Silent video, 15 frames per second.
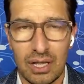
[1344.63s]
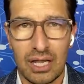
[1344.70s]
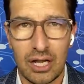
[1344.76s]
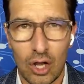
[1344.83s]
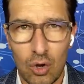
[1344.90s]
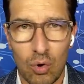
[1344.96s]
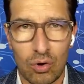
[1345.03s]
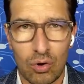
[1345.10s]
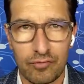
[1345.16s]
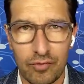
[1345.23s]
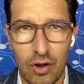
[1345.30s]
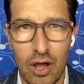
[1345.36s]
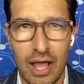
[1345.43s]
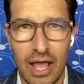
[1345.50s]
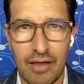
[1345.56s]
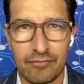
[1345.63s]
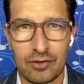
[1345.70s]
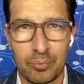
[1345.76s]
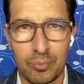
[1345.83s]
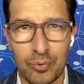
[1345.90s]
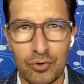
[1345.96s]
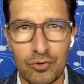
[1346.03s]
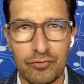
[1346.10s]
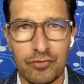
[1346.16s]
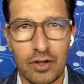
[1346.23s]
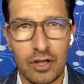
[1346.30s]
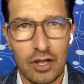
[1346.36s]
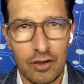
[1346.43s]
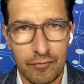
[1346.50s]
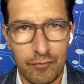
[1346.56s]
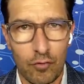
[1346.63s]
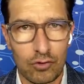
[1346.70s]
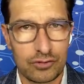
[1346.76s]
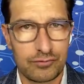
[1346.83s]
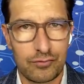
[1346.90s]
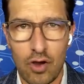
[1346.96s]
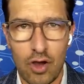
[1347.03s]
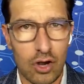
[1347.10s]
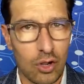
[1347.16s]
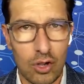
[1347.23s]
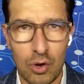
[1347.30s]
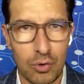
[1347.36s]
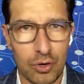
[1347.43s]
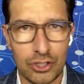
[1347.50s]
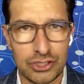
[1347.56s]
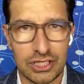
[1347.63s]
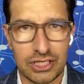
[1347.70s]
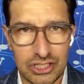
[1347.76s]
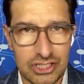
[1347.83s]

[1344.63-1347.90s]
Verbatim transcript: in a court of law, have to prove force, fraud, or coercion.